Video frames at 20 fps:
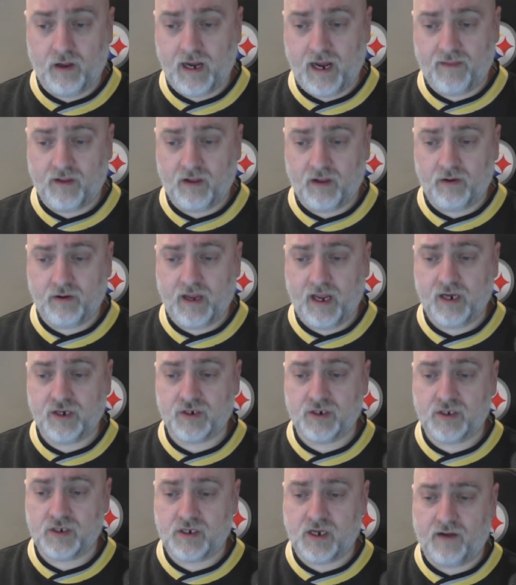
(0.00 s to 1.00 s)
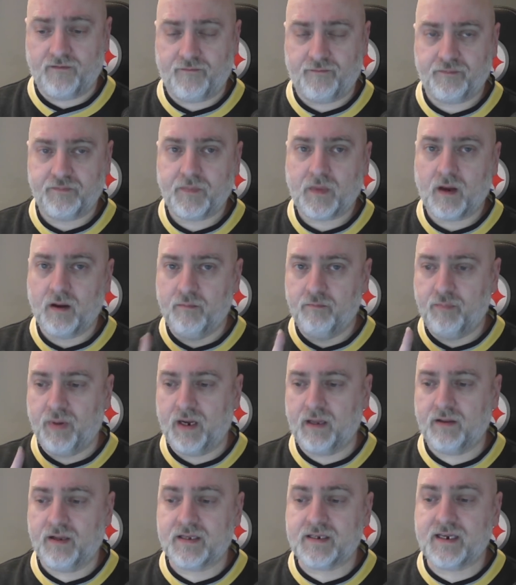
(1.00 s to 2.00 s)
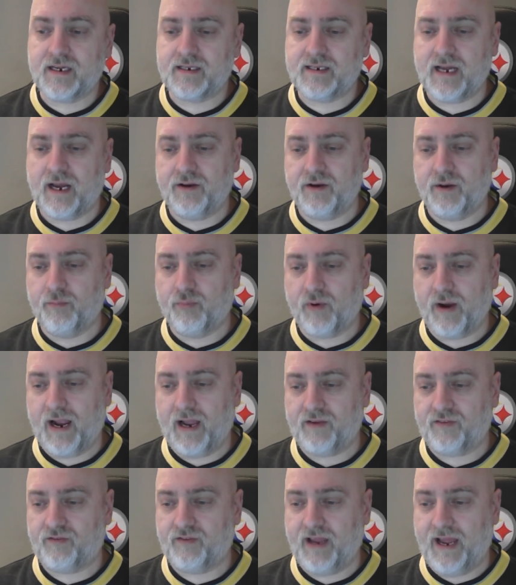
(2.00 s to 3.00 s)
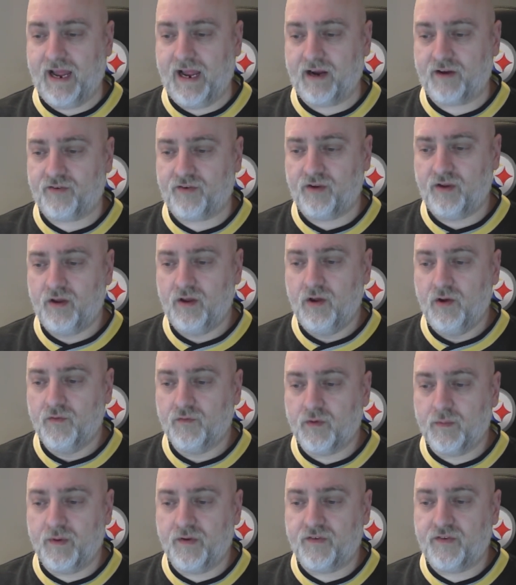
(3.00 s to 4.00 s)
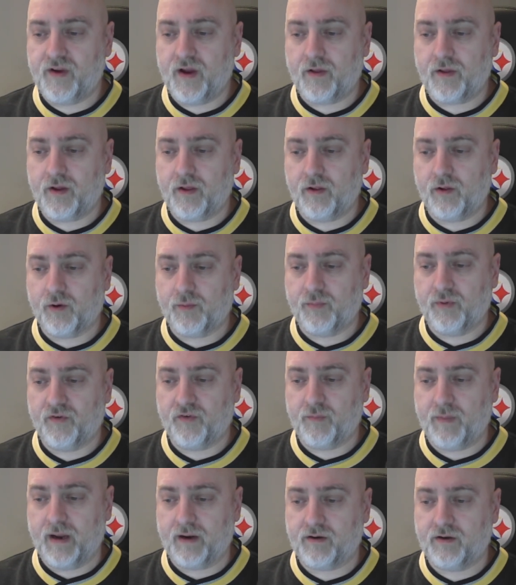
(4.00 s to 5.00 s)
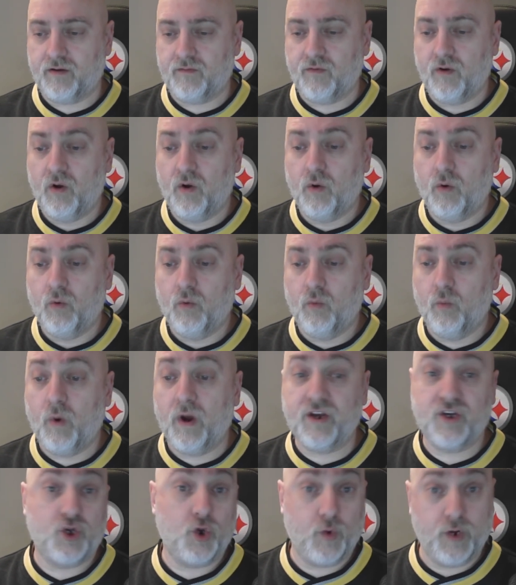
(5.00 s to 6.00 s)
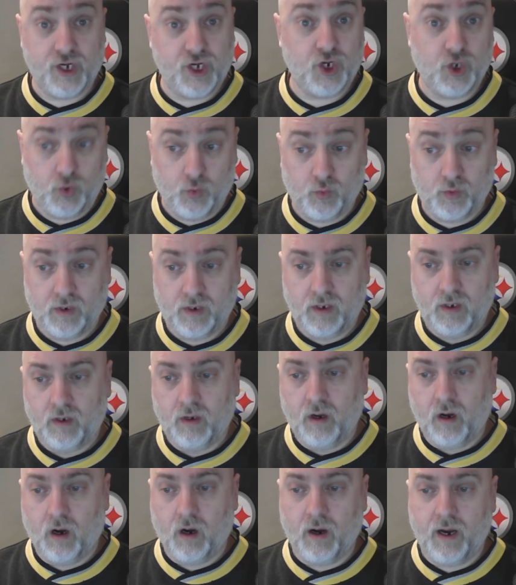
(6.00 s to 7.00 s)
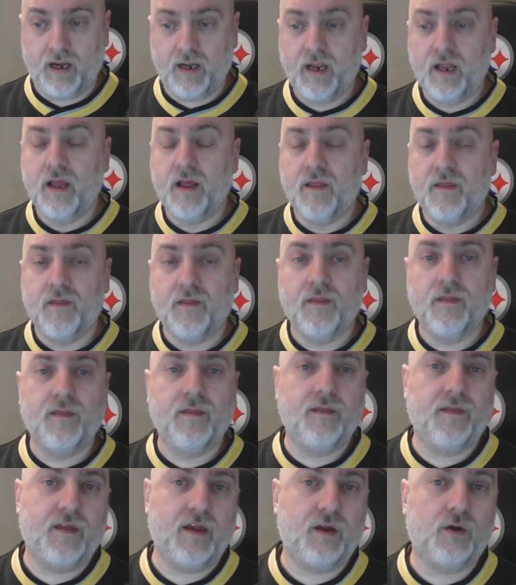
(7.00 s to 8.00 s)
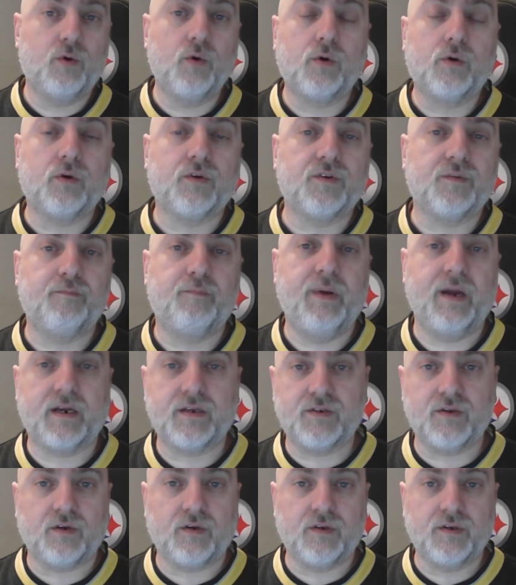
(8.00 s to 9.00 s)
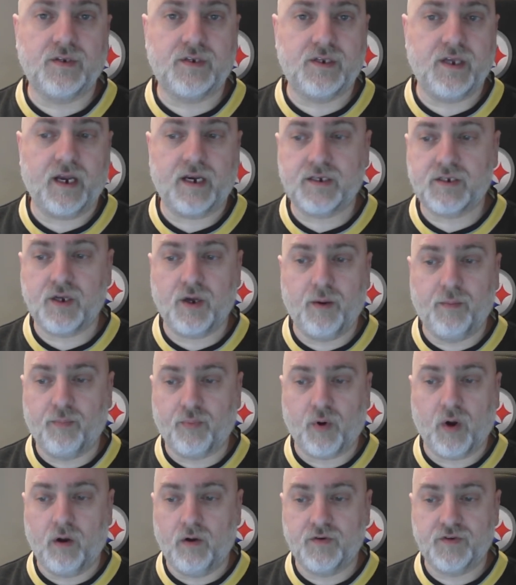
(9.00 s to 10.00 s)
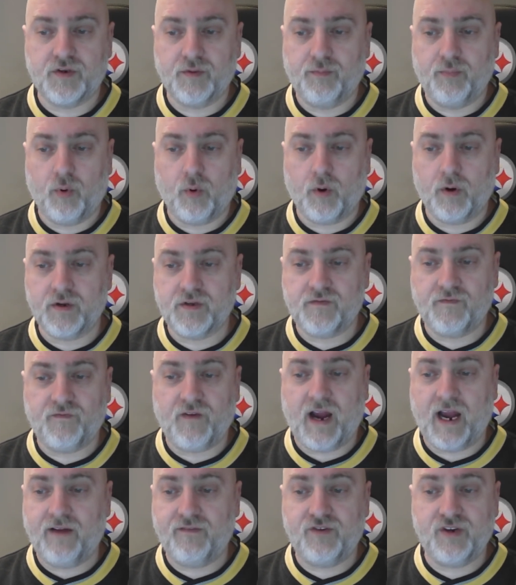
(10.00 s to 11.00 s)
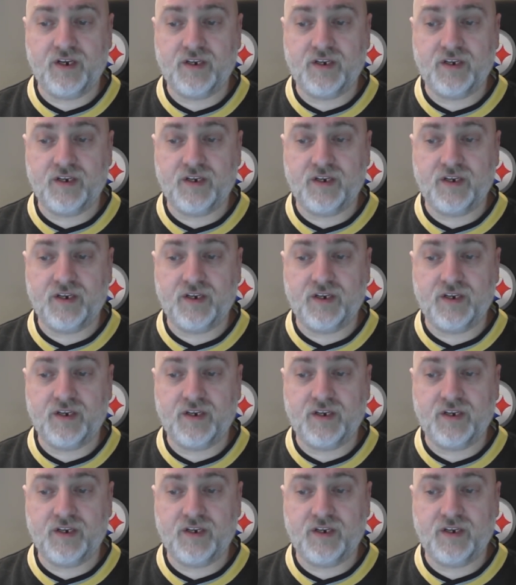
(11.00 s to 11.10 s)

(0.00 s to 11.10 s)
the location stuff. But let's get down to brass tacks from a cellular perspective. What do it do? All right. The Google Pixel 6 Pro supports 5G